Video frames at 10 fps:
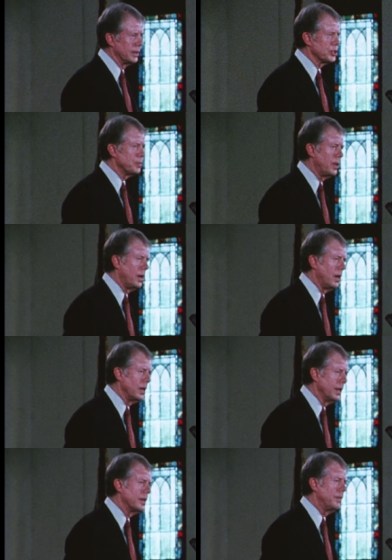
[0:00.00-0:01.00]
in the
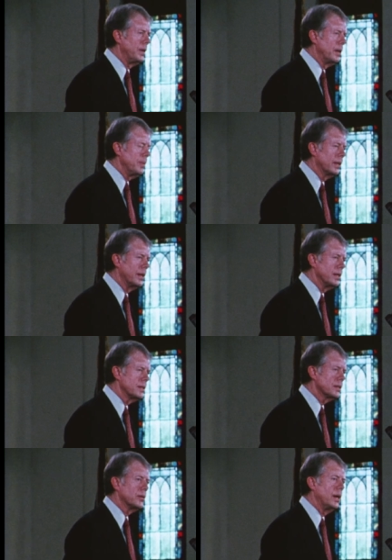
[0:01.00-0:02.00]
small and developing
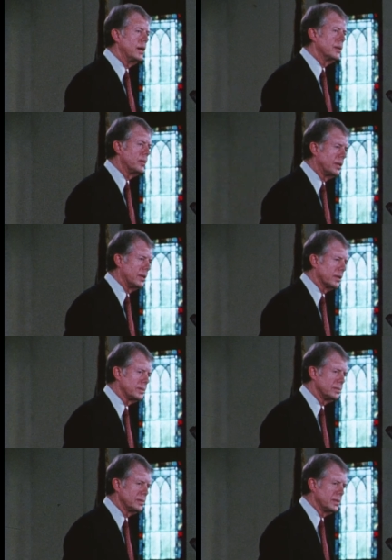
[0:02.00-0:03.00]
nations around the world,
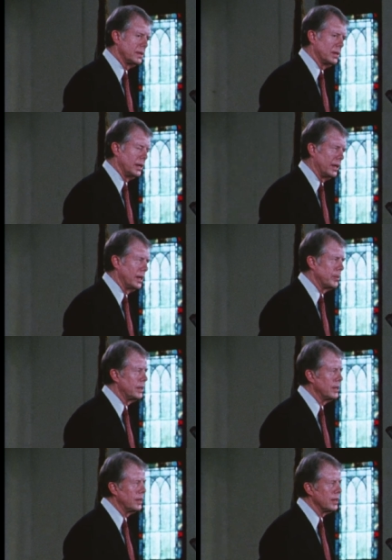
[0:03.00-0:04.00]
and it
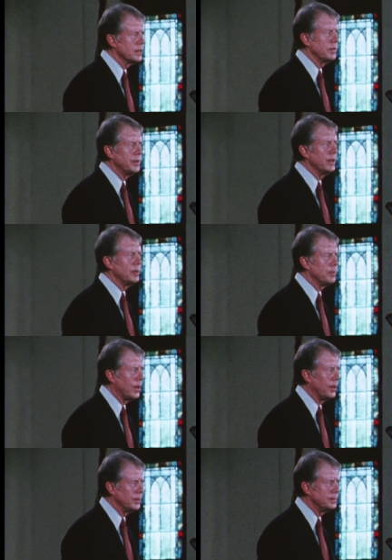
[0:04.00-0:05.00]
would deal a severe
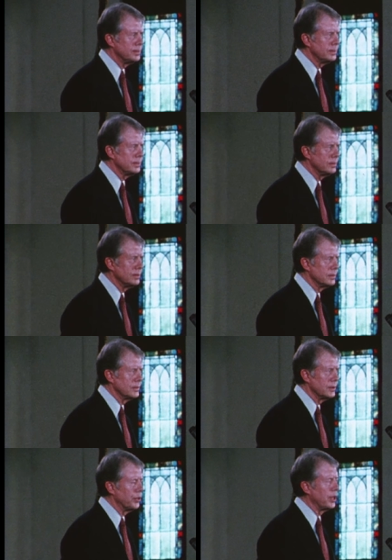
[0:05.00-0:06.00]
blow
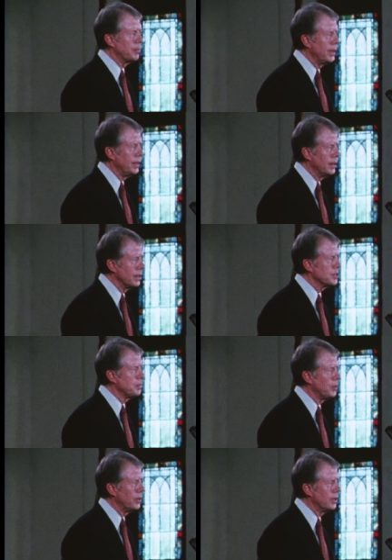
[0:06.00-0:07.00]
to the opinion and
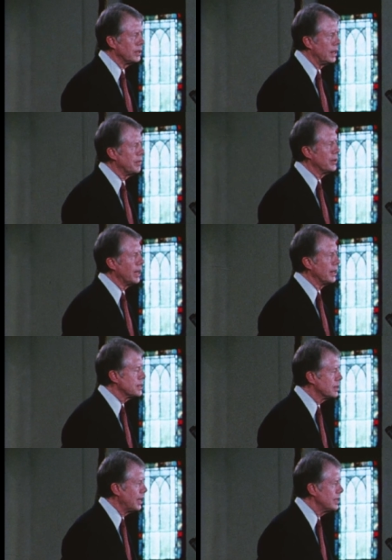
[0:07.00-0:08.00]
support of the
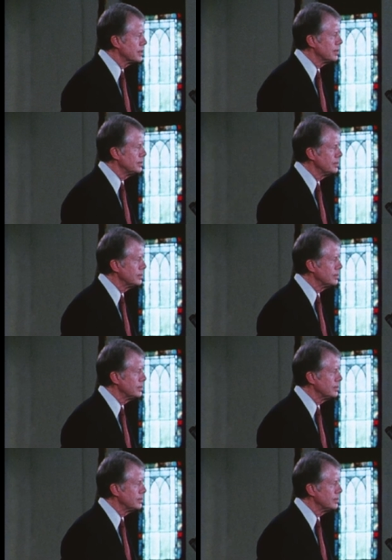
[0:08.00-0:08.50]
United States